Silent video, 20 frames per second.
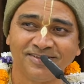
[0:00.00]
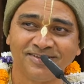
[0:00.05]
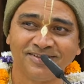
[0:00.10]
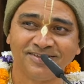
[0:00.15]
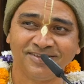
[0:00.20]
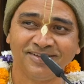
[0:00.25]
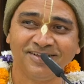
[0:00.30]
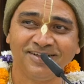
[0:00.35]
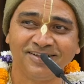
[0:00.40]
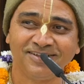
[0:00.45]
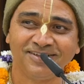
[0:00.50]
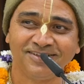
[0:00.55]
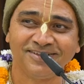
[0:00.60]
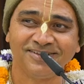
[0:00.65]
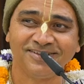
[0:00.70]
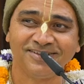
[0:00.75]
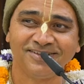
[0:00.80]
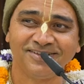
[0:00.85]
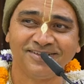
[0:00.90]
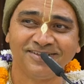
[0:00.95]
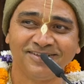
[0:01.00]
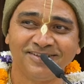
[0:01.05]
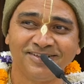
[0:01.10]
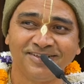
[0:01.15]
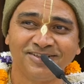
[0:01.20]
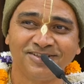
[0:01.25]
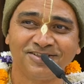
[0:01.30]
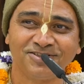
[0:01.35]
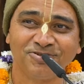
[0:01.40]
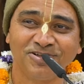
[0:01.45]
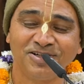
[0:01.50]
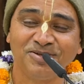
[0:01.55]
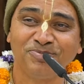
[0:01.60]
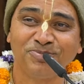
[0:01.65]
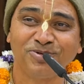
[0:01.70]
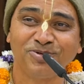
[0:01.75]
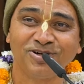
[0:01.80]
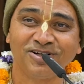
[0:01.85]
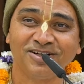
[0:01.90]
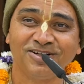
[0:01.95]
Isn't it? It's very
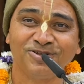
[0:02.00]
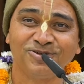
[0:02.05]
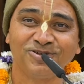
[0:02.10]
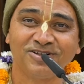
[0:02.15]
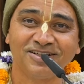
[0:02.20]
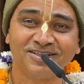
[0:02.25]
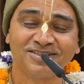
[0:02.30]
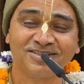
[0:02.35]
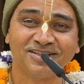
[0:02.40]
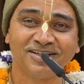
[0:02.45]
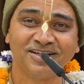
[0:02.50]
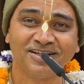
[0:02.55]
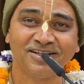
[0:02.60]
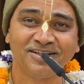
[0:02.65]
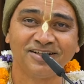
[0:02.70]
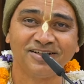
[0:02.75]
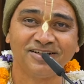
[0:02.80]
important to understand.